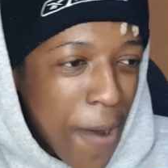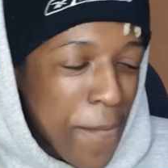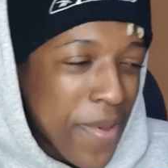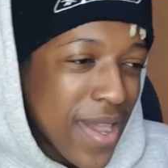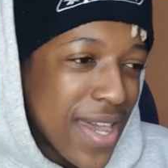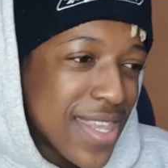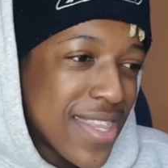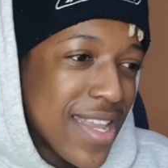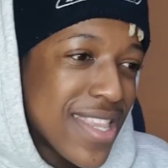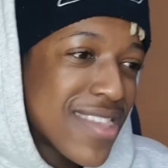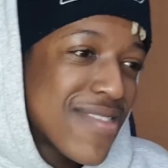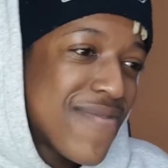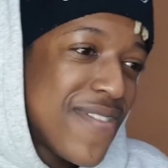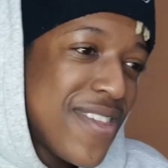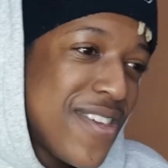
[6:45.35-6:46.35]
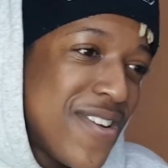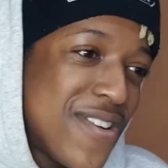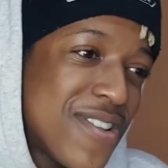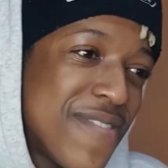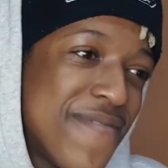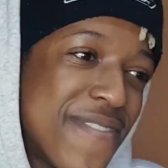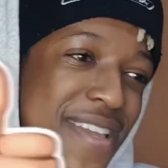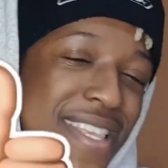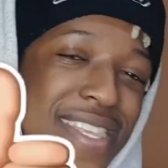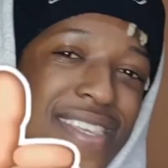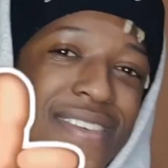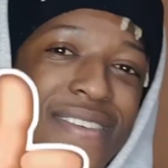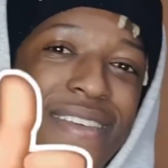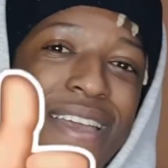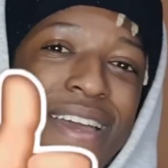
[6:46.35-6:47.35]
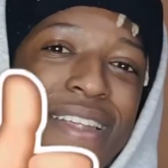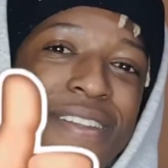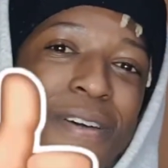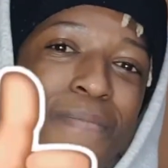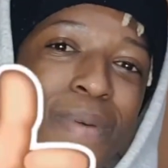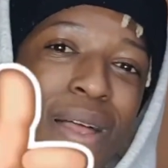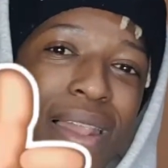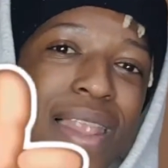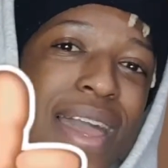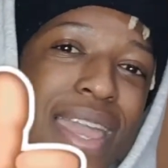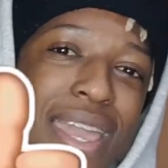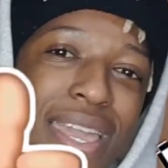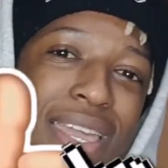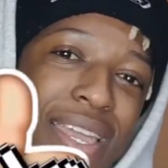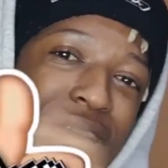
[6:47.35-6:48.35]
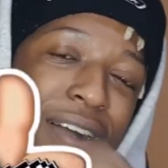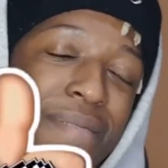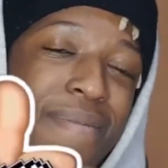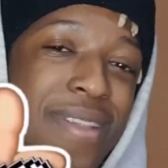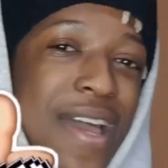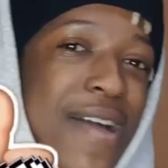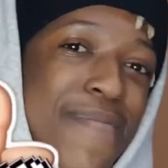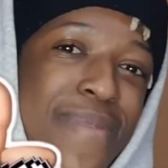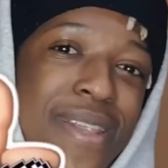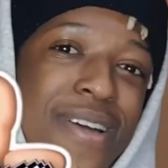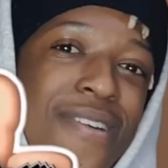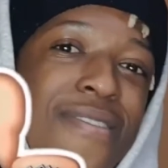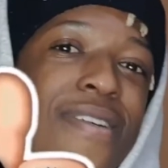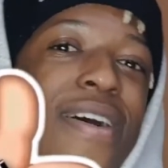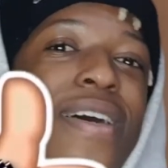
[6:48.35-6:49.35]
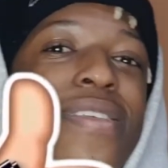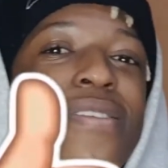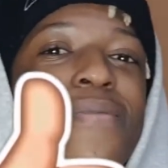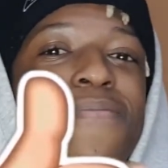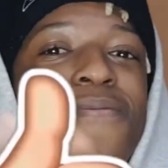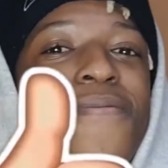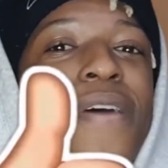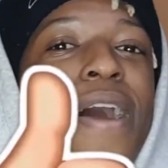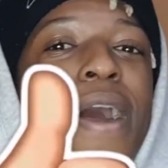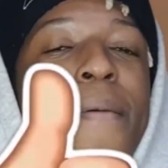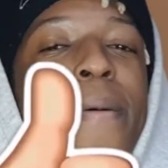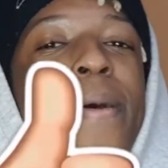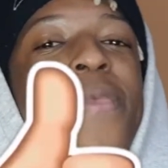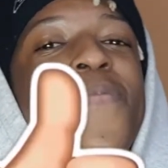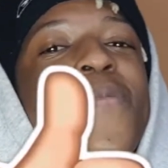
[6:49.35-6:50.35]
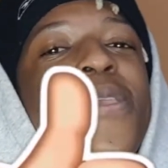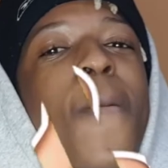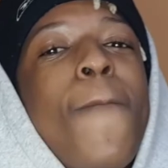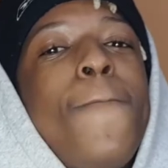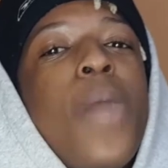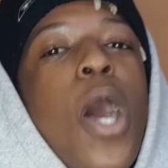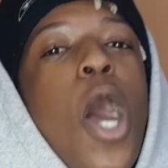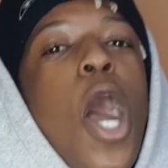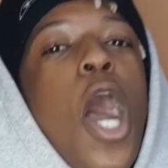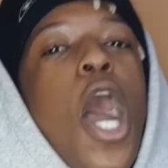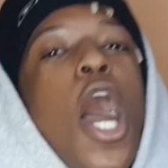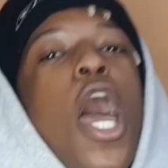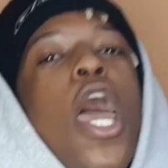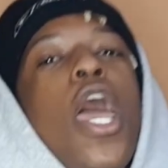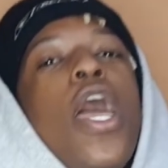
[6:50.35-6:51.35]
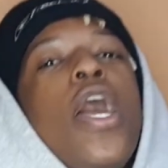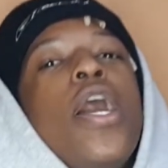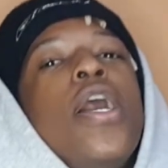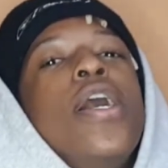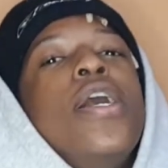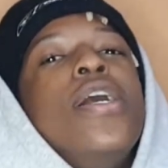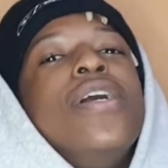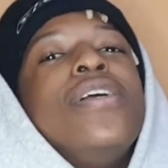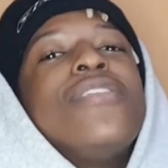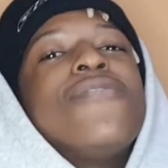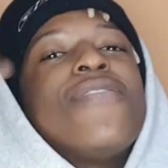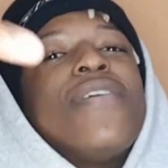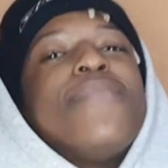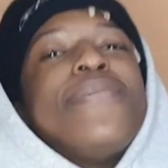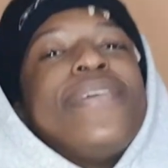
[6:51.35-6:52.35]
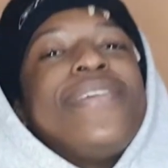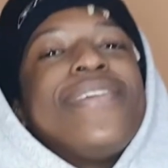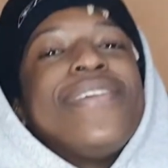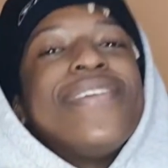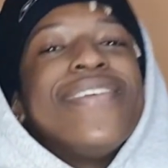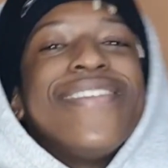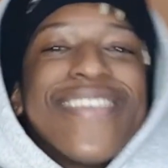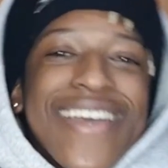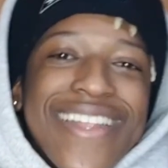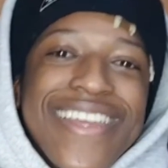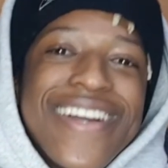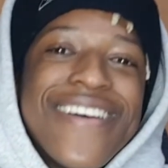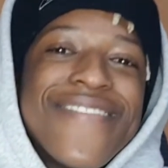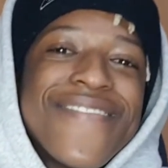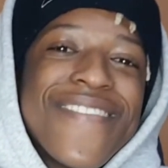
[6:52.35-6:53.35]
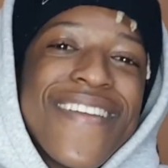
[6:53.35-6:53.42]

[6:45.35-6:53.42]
hope you guys like this video. Don't forget to drop a like, comment down below, and subscribe. And it's been your boy, Lulu, signing out.